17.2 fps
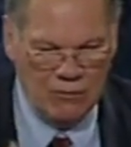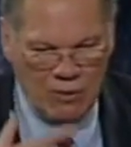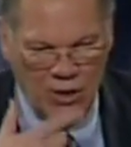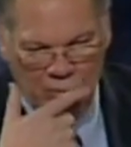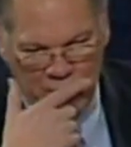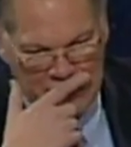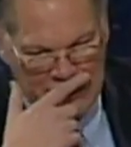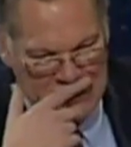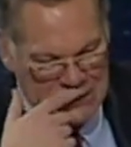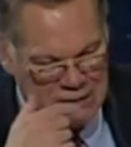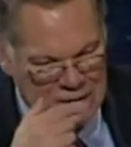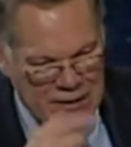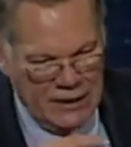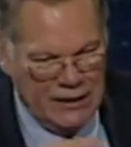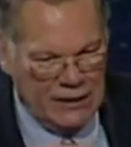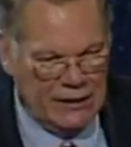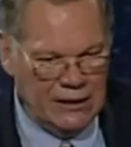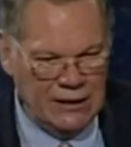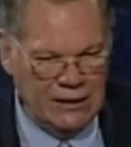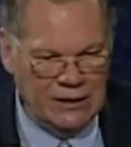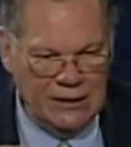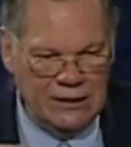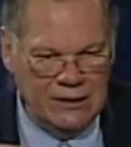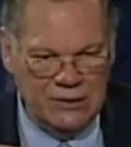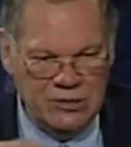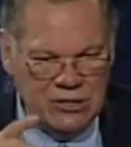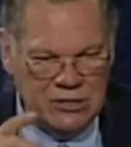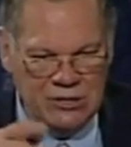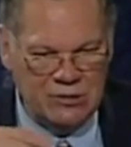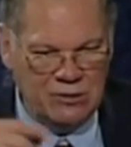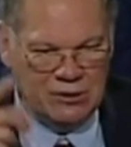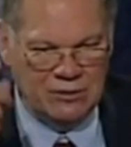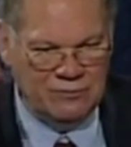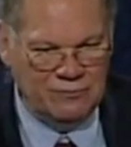Well, we could say you
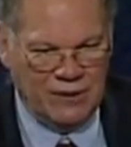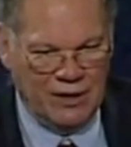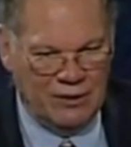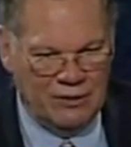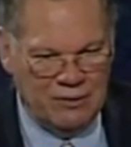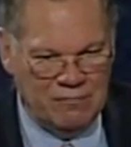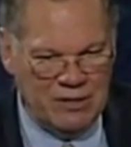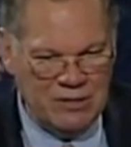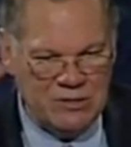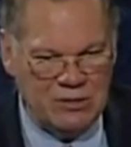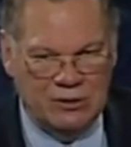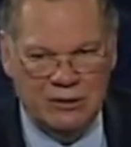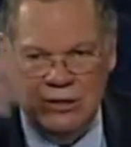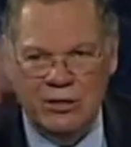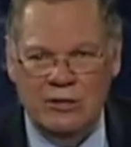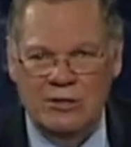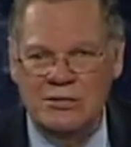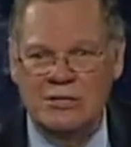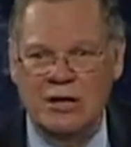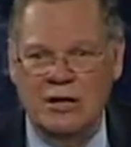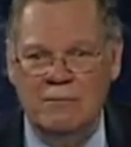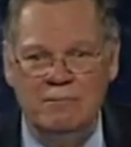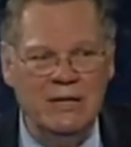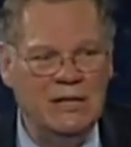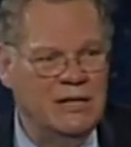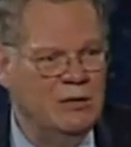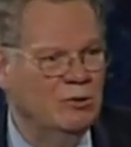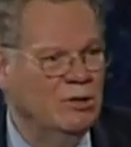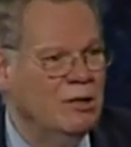just sort of fire the pistol and they all start beating.